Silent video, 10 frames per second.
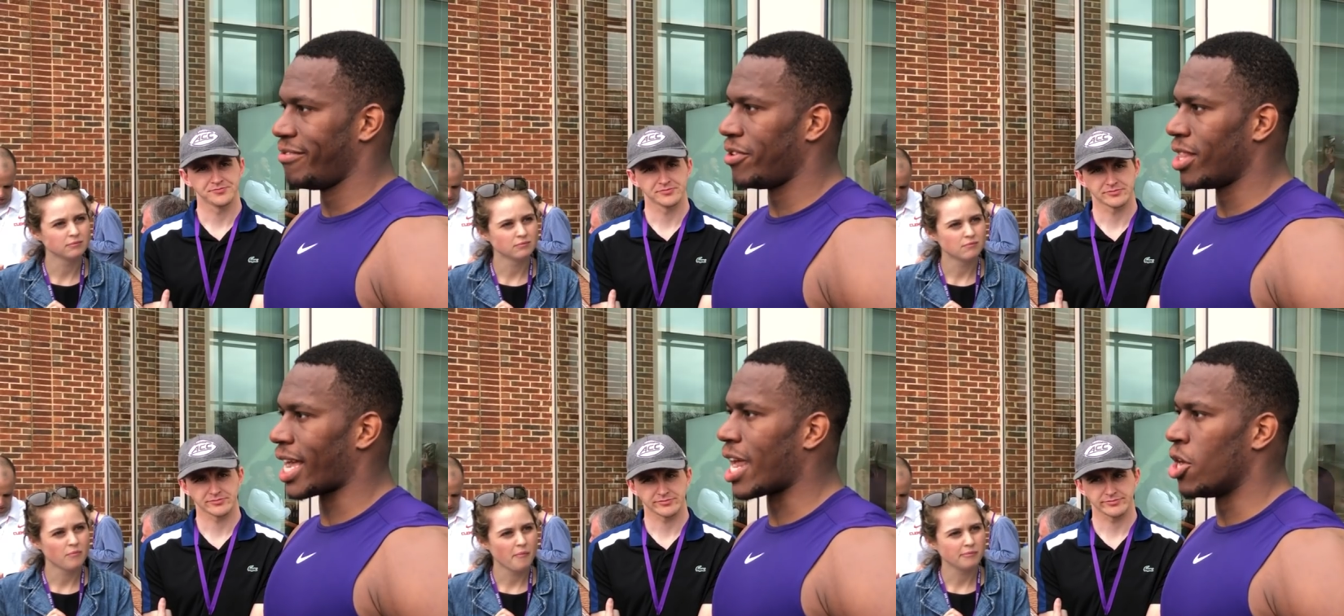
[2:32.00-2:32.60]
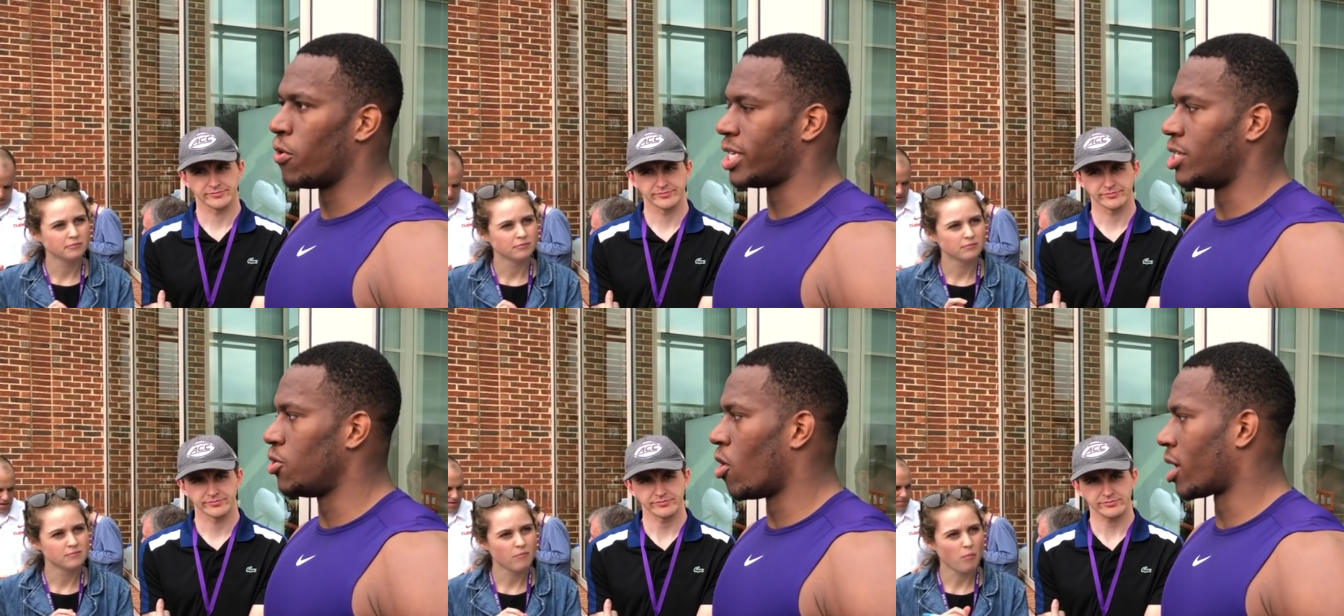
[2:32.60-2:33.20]
Speaker 1: feeling like I know what to
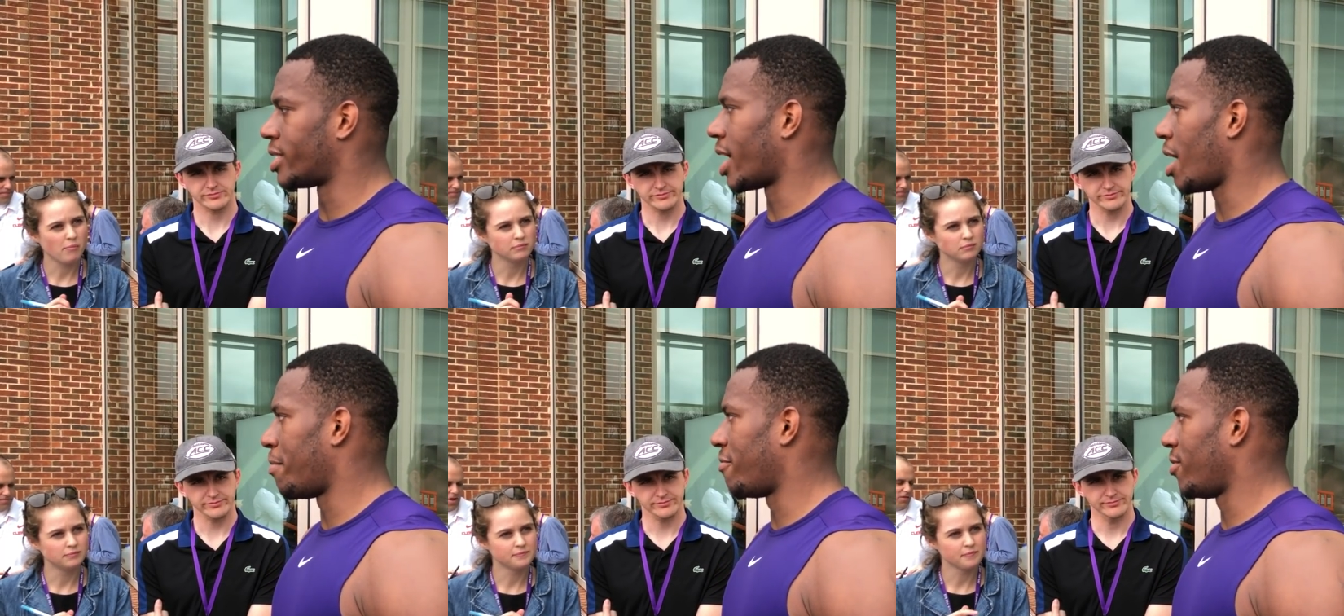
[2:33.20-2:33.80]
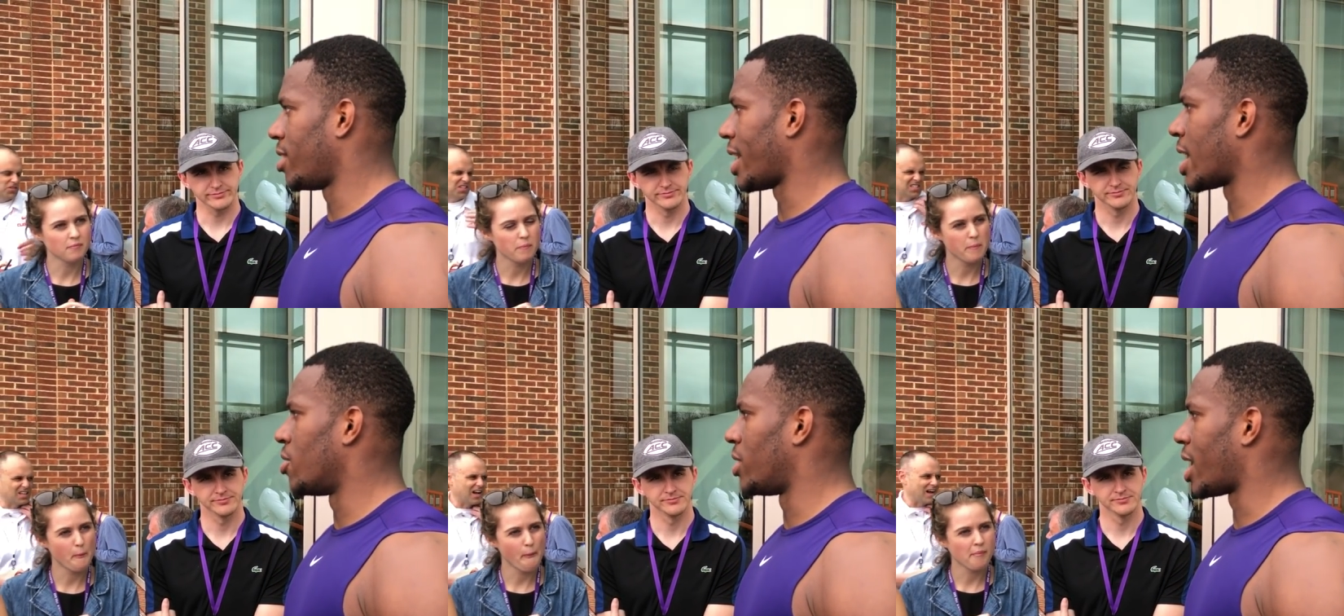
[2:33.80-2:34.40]
do all the time, and I feel like
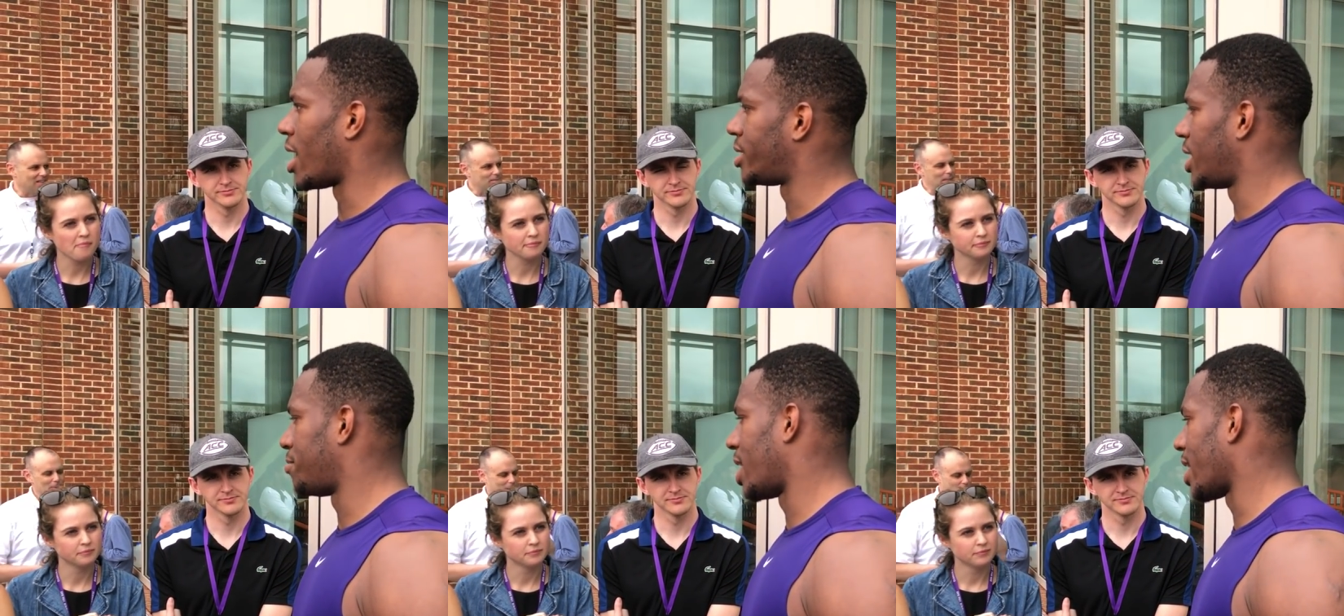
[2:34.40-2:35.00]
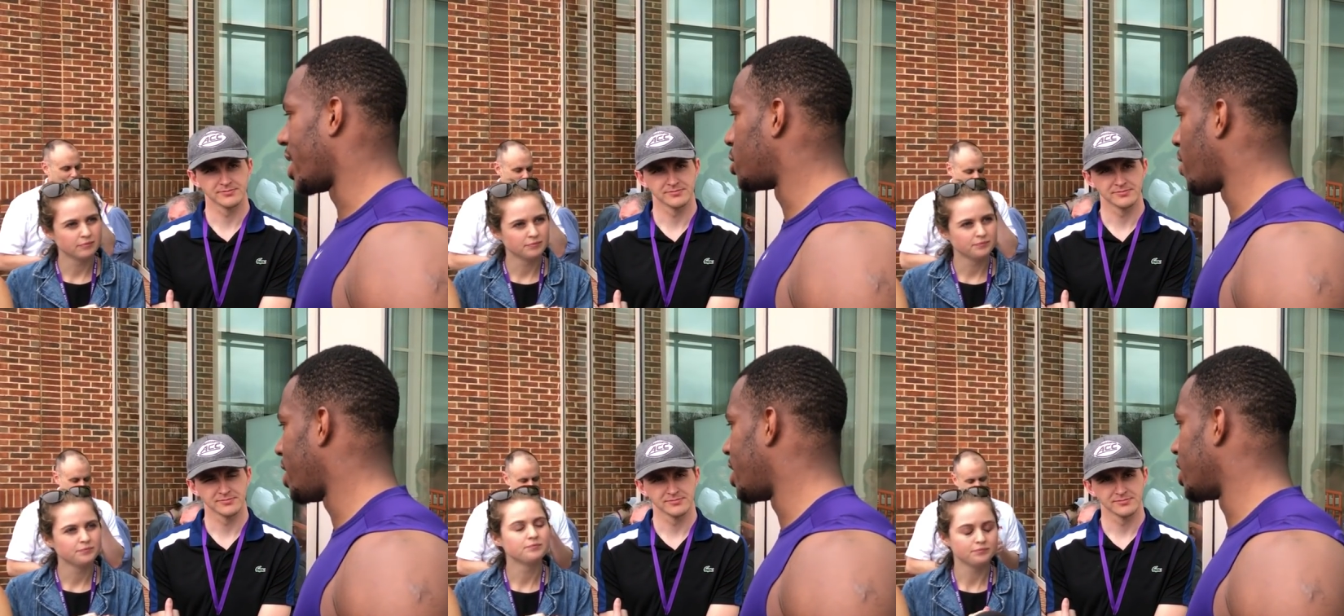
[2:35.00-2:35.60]
I know the concepts and I can
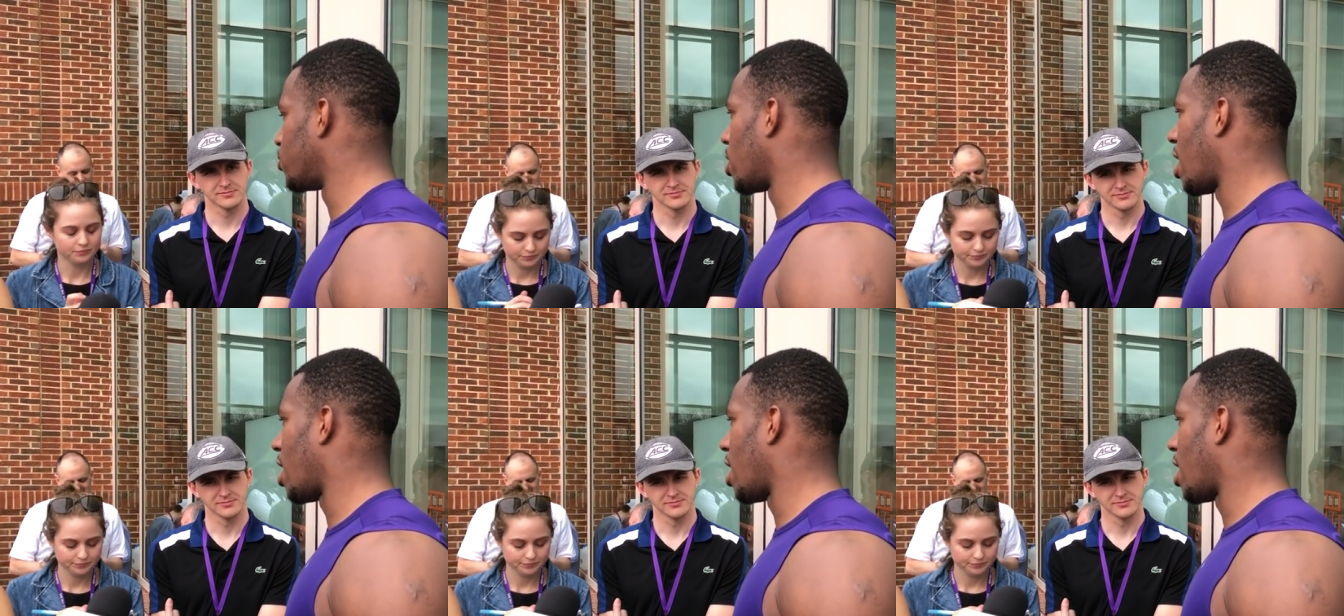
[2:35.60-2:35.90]
explain things well.